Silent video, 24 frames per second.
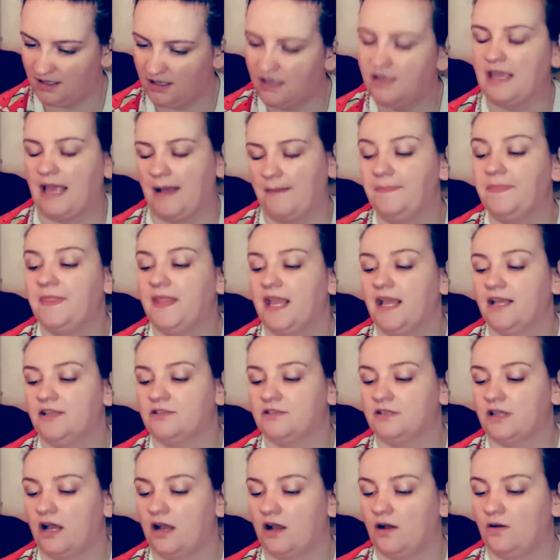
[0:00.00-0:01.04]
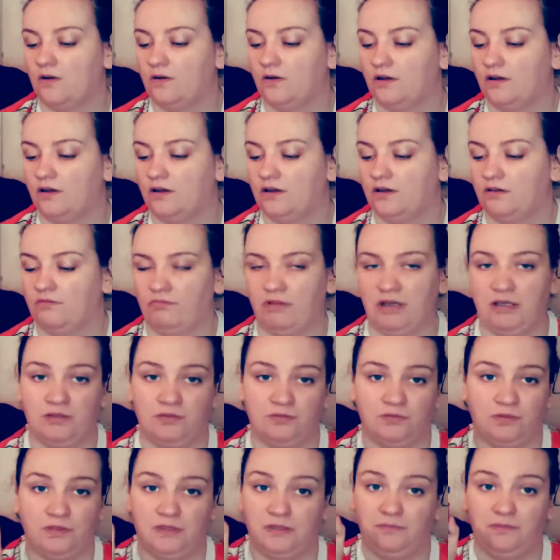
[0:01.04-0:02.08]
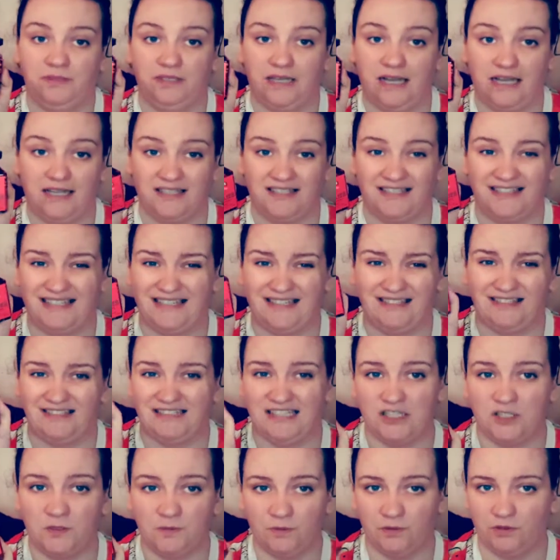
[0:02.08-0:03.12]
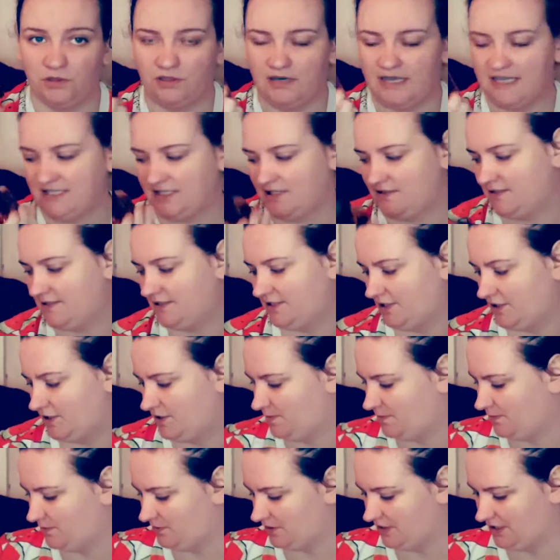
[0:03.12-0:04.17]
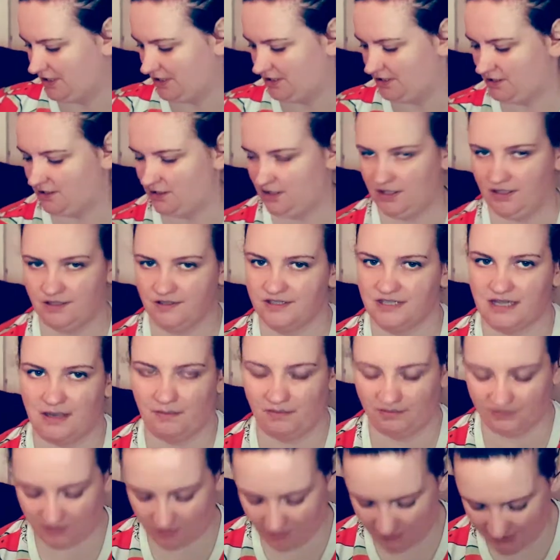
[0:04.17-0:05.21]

yeah, so it will be less than a teaspoon or less than a teaspoon in some of the